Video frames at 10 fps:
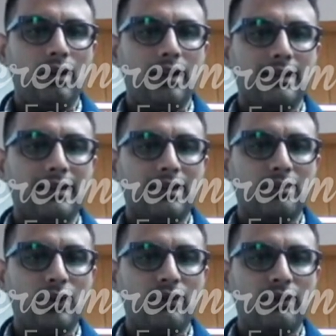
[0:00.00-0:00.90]

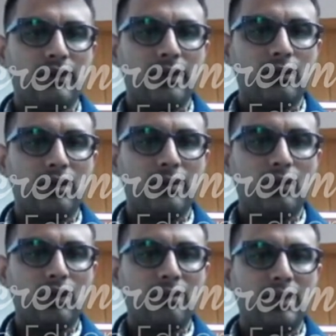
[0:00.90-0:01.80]
assessment of curriculum
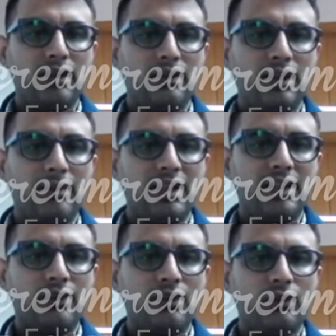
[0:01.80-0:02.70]
requirement,
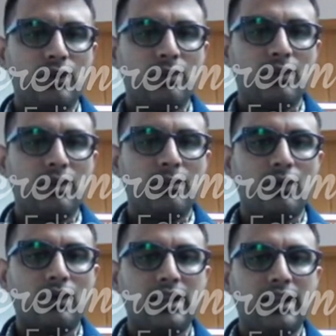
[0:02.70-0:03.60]
application for the program
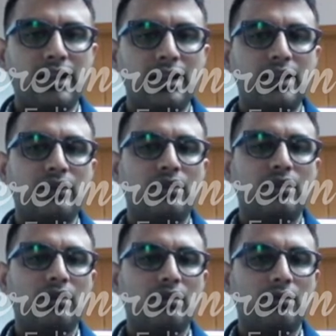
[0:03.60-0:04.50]
taught in
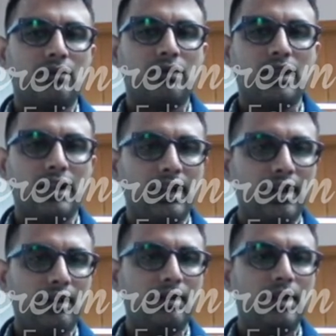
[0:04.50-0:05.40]
English.
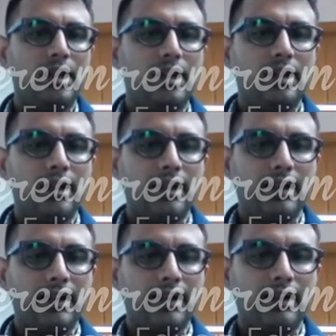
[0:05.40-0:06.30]
Okay,
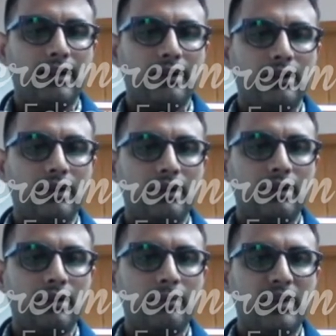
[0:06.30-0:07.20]
and
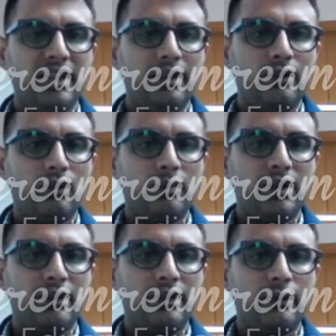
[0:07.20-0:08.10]

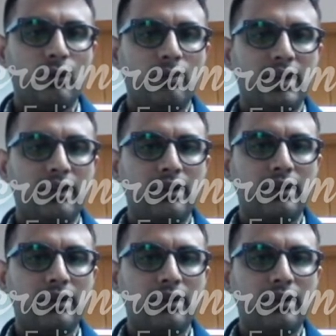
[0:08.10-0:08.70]
pre-enrollment, enrollment,